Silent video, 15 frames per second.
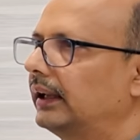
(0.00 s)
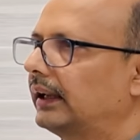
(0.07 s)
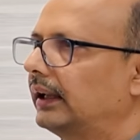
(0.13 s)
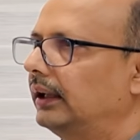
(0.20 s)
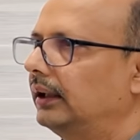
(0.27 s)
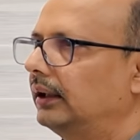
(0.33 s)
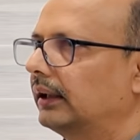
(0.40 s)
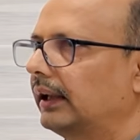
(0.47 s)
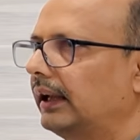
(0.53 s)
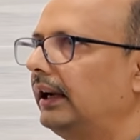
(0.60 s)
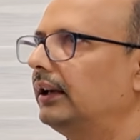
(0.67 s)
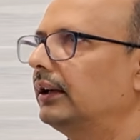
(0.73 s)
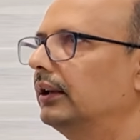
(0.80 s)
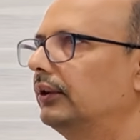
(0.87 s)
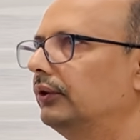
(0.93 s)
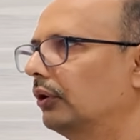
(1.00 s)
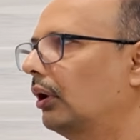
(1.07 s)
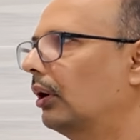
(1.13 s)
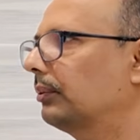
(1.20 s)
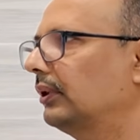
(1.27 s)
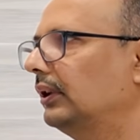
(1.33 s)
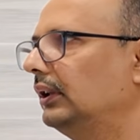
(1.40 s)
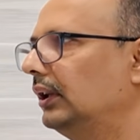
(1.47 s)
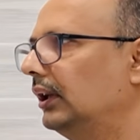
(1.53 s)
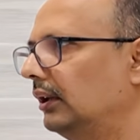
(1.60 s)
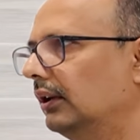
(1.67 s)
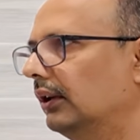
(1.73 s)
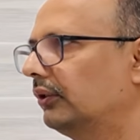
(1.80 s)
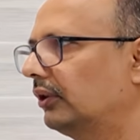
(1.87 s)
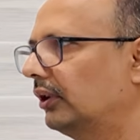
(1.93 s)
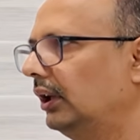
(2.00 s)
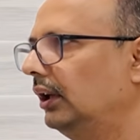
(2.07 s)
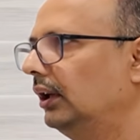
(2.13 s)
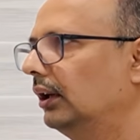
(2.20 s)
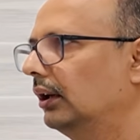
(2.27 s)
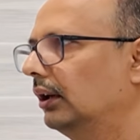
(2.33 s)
they can get jobs in the industry,